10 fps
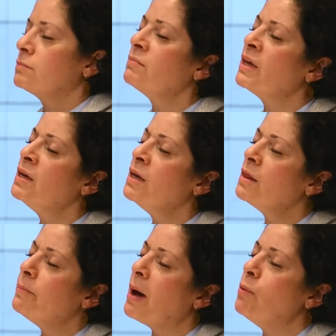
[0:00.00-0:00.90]

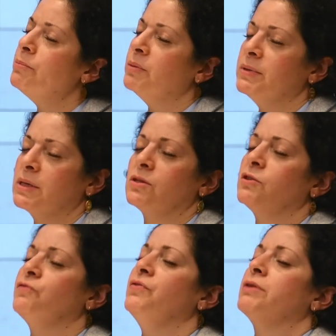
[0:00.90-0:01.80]
PowerPoint because it's
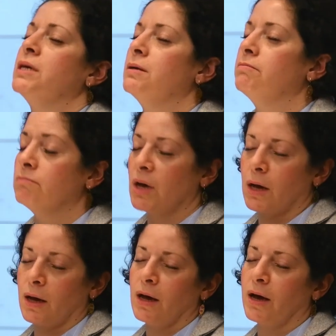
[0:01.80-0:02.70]
very
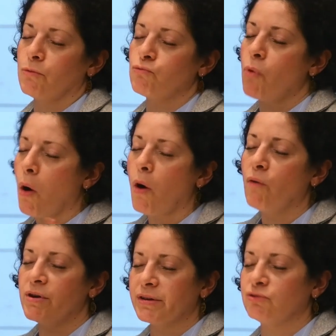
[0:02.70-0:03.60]
raw,
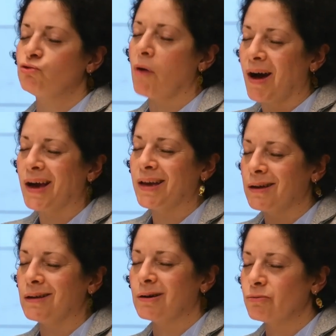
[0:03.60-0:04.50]
very dry
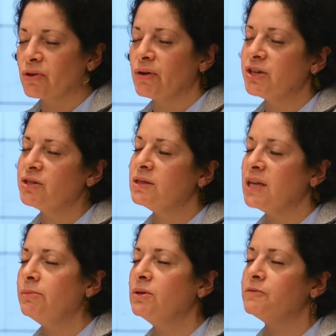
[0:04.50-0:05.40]
regression
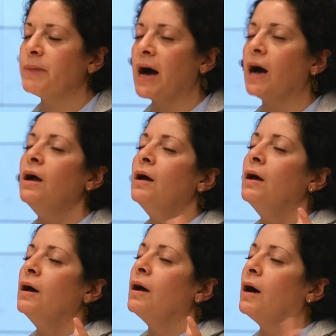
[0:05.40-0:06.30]
tables. But
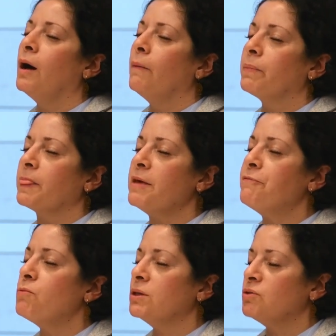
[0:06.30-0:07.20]
if you
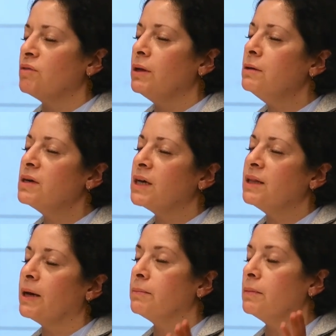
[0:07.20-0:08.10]
want to have a look at
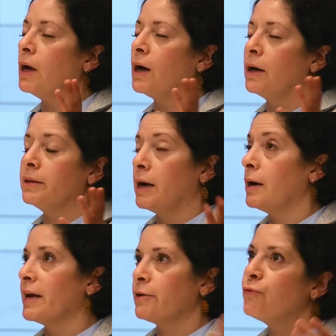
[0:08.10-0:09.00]
them, there are
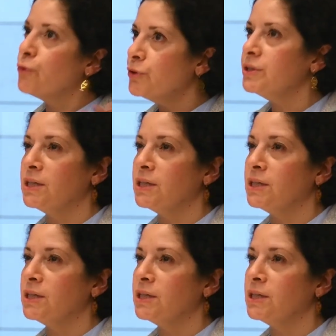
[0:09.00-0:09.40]
like 40